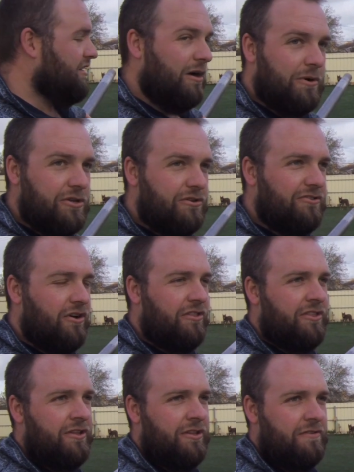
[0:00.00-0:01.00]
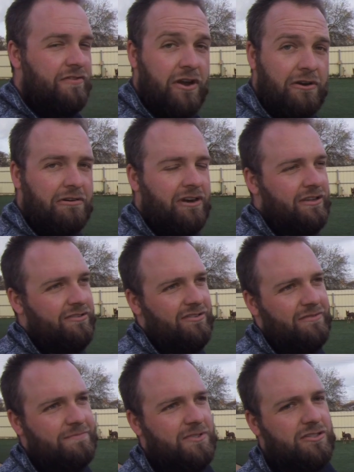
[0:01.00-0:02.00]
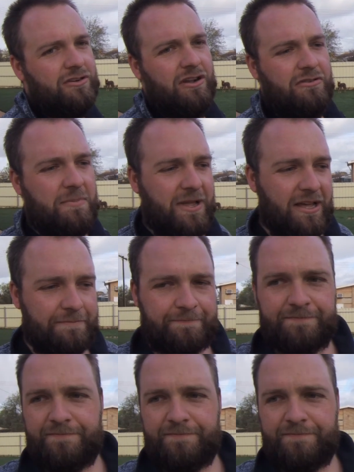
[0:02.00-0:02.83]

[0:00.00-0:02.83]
I wanna use it on the fairy rings to try and rip out